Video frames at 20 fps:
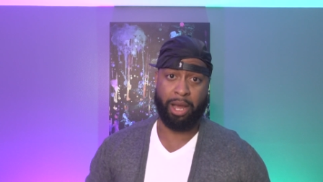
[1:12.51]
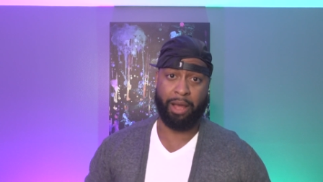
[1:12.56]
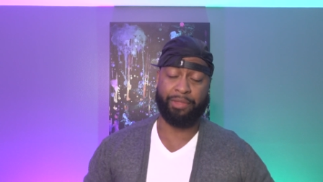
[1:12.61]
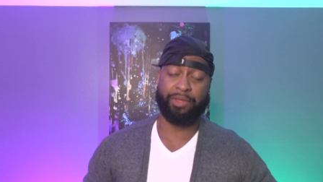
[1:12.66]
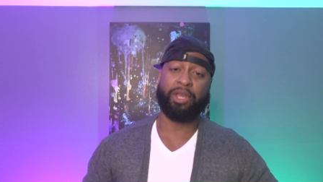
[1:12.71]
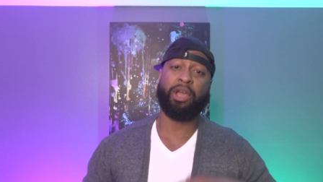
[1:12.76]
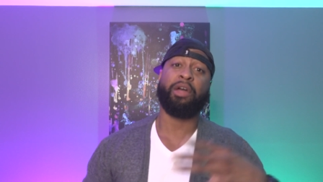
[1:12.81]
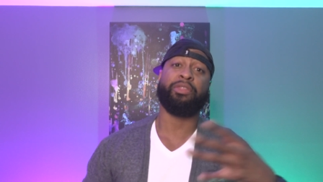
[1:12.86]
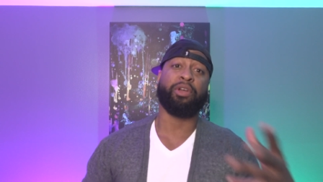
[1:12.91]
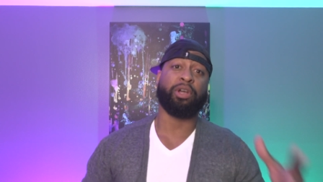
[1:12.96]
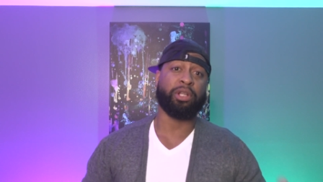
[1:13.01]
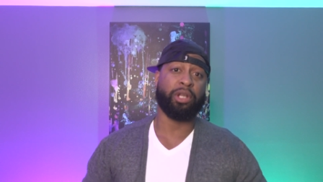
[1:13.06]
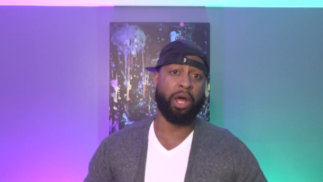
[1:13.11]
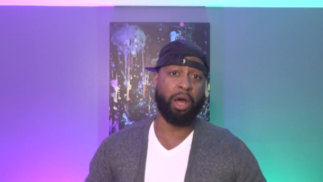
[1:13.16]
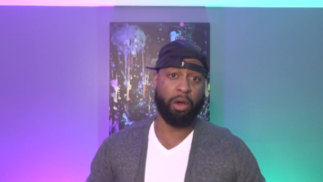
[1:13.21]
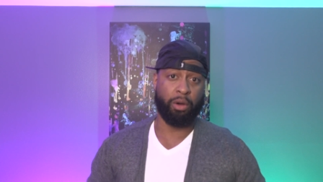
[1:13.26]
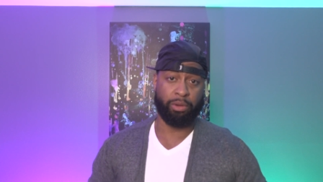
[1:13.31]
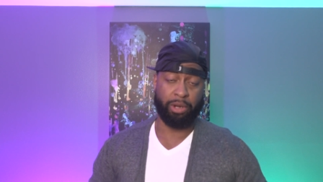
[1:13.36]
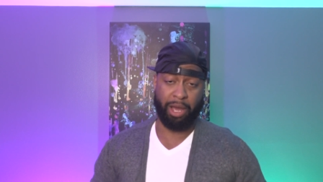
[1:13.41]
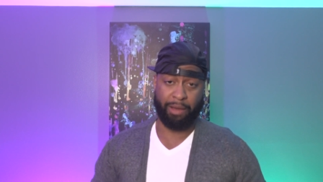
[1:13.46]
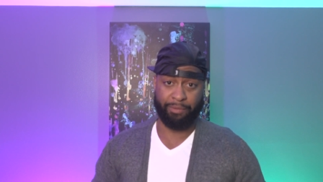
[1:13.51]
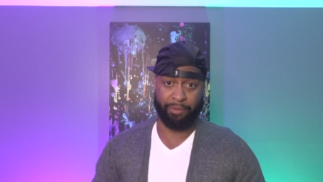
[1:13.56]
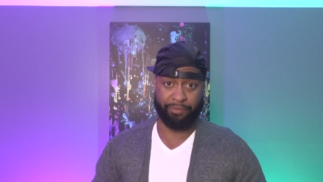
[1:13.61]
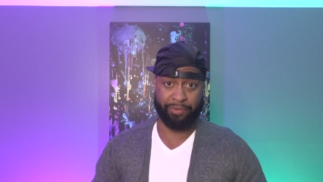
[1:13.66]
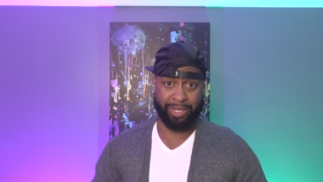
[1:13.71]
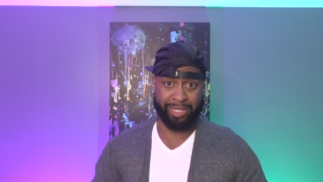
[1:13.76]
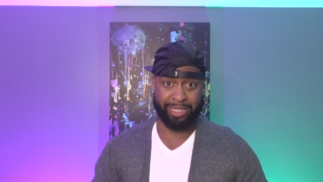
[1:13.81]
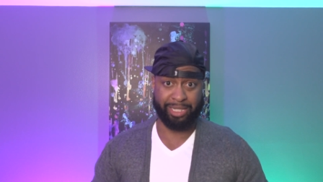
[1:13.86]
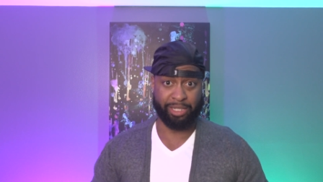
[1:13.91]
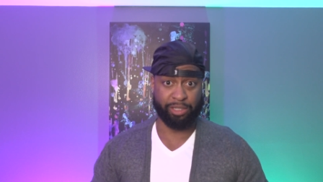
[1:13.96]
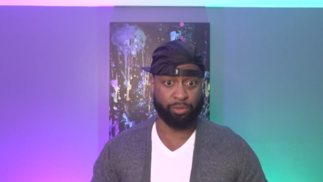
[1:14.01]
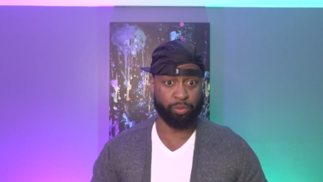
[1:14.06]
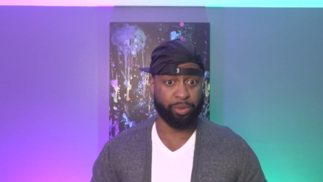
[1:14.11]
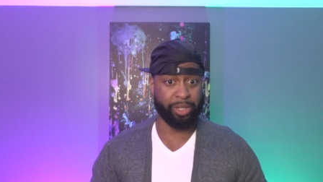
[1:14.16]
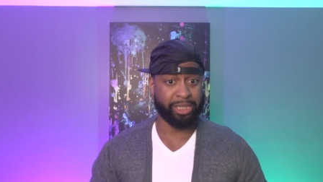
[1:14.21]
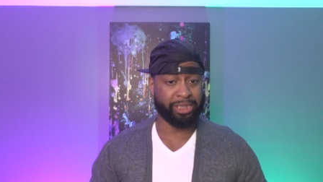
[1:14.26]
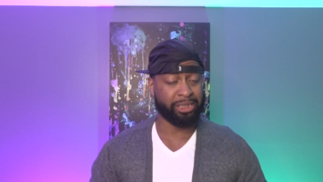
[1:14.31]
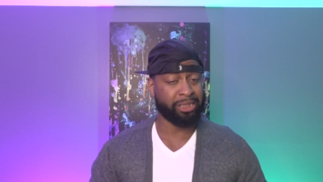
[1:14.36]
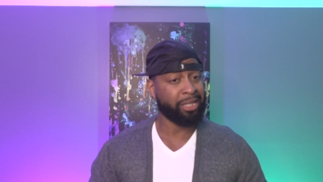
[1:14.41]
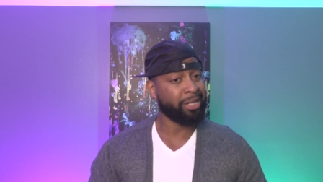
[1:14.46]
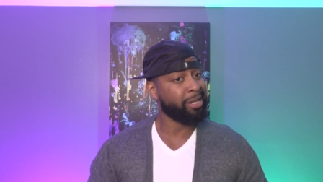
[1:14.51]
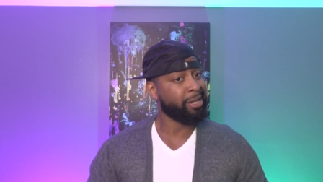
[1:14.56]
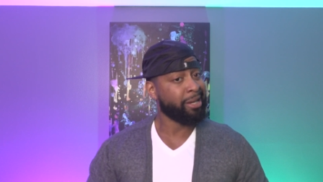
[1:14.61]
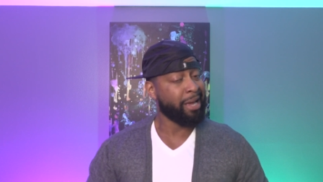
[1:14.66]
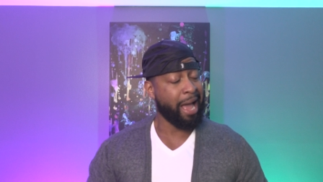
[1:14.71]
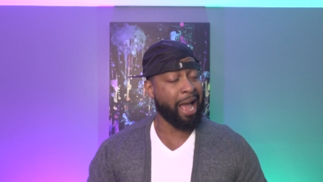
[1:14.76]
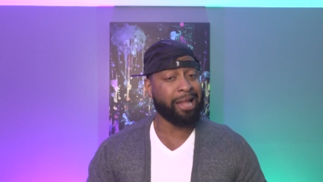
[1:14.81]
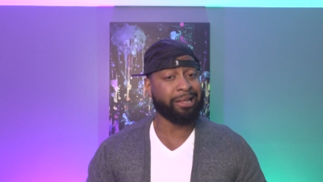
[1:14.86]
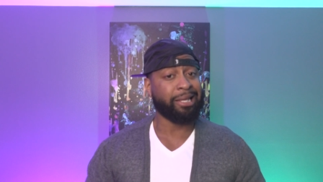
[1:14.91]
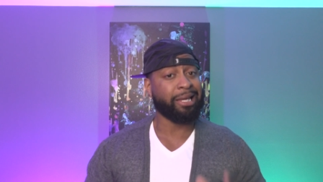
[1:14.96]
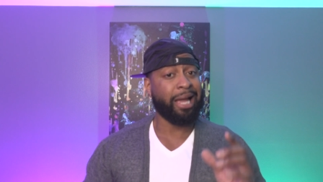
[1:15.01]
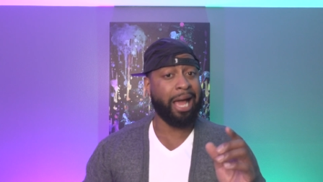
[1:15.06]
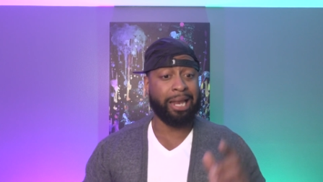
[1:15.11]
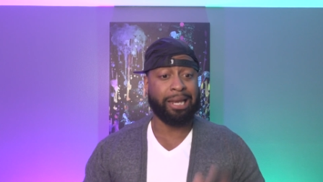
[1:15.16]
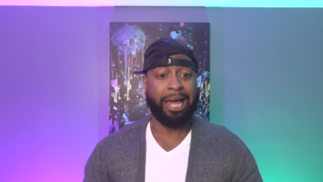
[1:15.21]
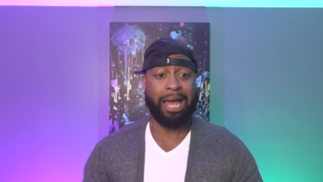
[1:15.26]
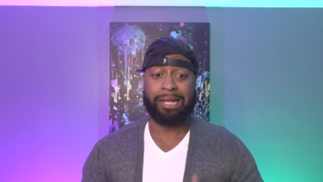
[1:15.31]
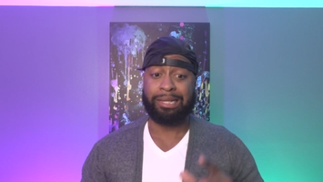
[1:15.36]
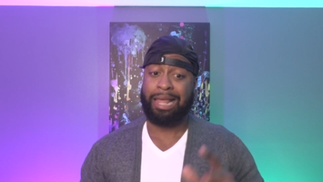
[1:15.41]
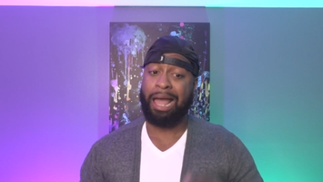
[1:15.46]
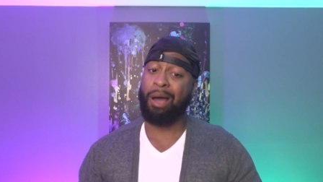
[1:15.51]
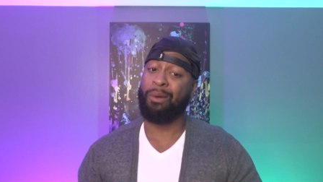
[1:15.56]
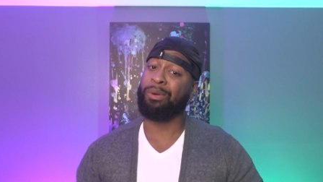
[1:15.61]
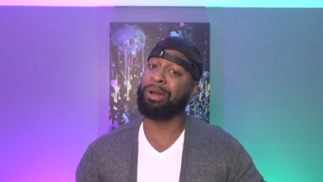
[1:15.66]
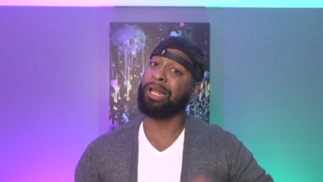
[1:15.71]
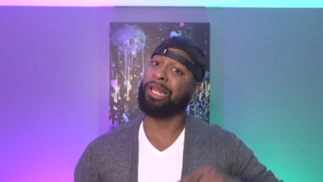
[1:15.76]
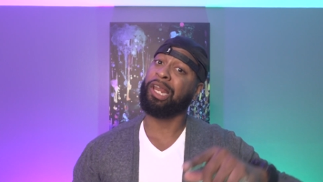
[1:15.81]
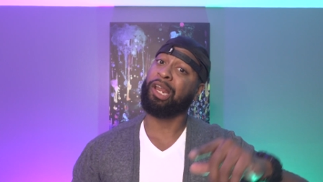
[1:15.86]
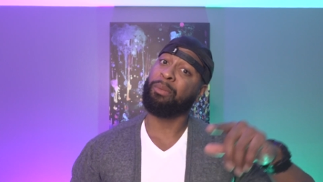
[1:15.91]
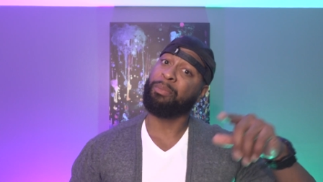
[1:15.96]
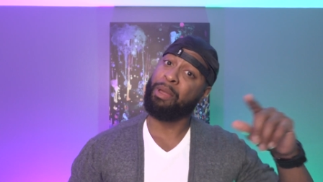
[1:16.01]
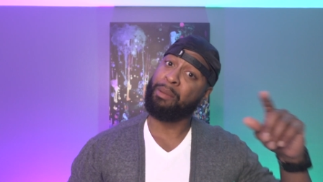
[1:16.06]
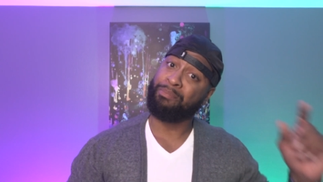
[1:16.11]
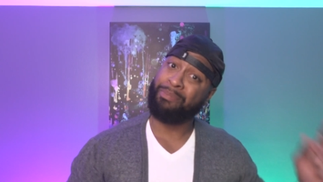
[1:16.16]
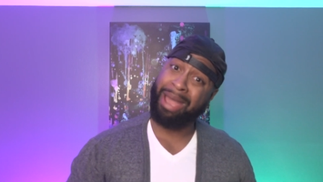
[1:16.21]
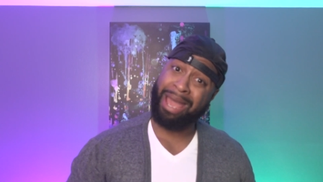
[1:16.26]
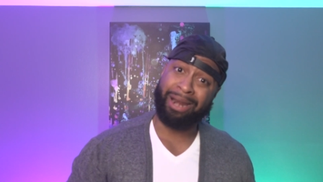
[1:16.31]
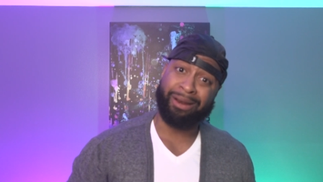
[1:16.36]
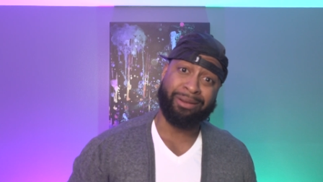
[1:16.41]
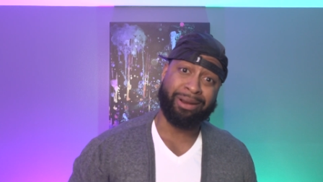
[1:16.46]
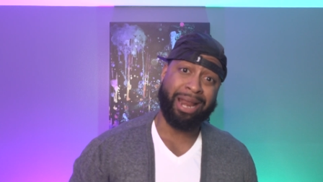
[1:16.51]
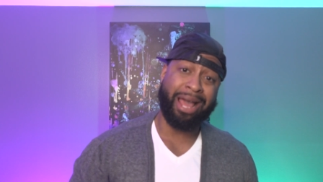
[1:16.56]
the other clone of Aventus, which I think I like that one a little bit better.